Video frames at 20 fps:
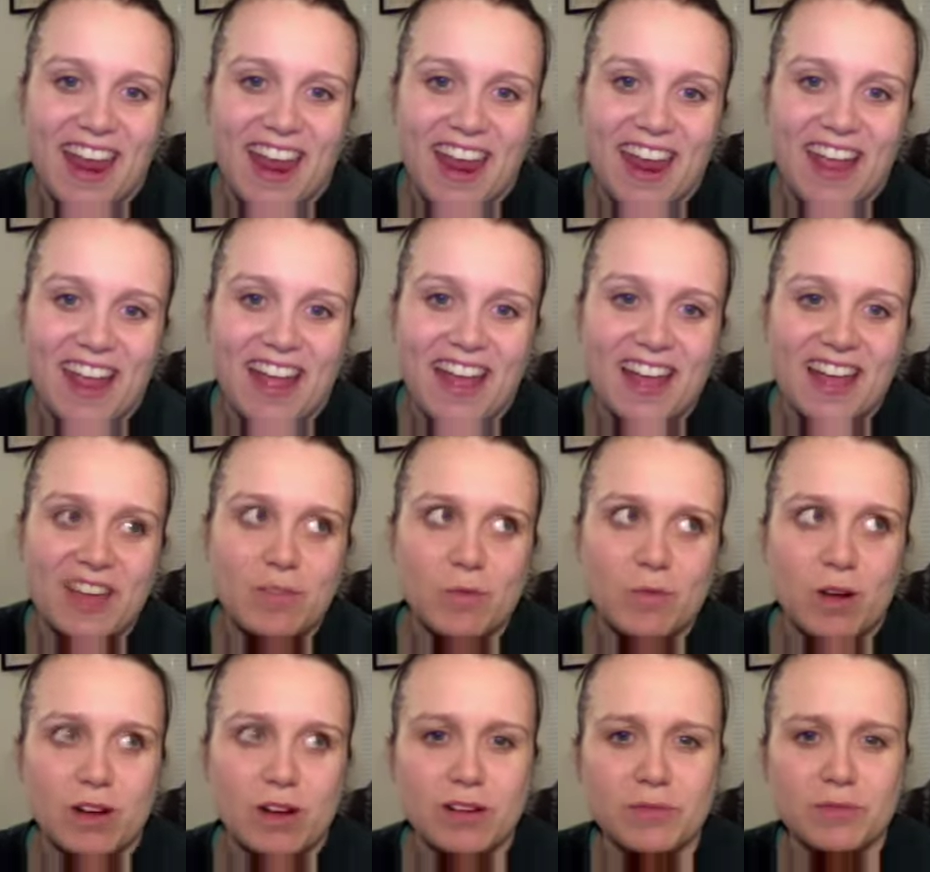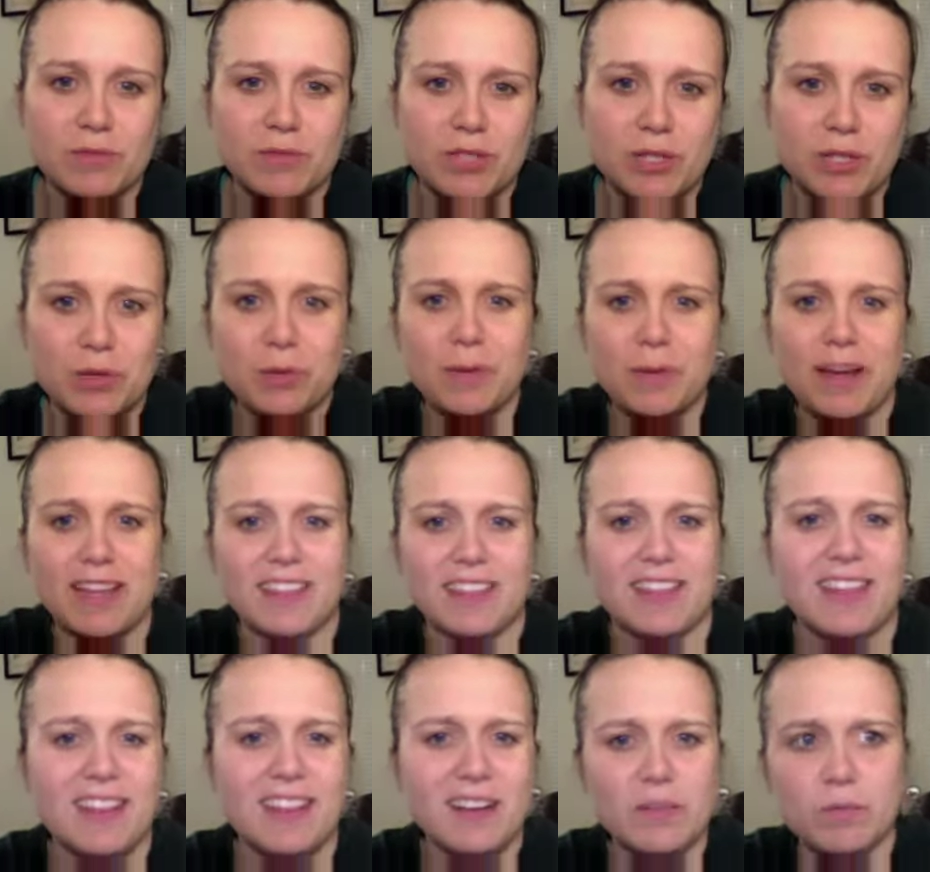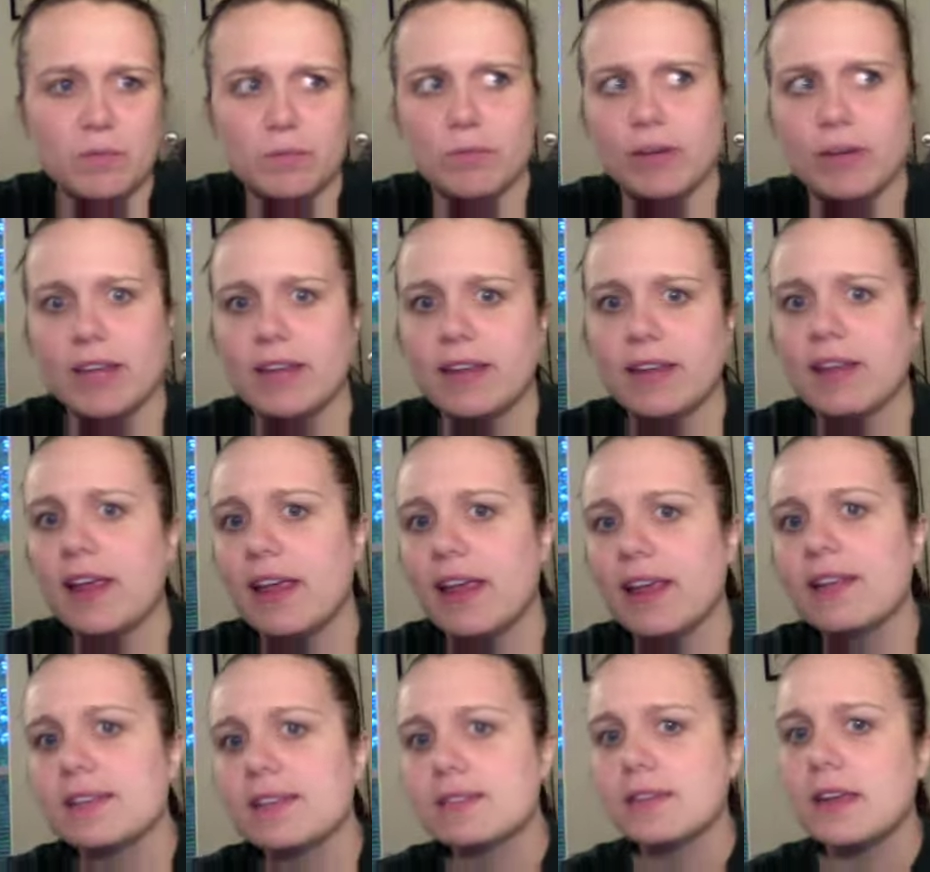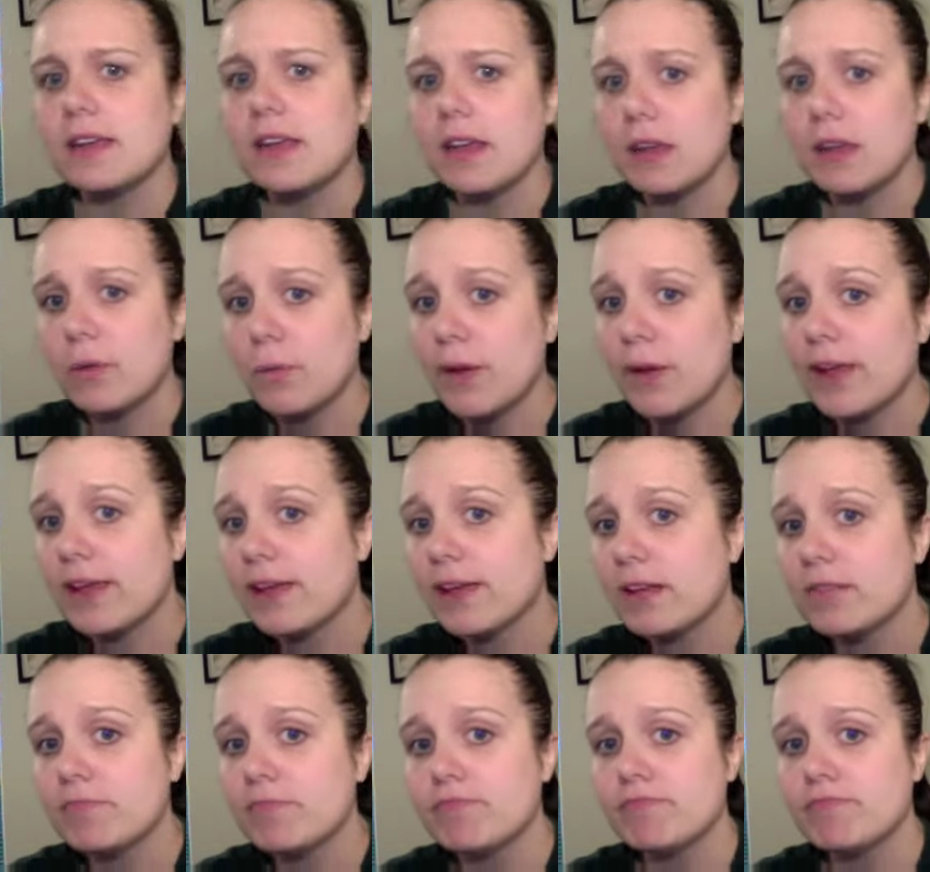and welcome to my, I think, week 18 weigh-in?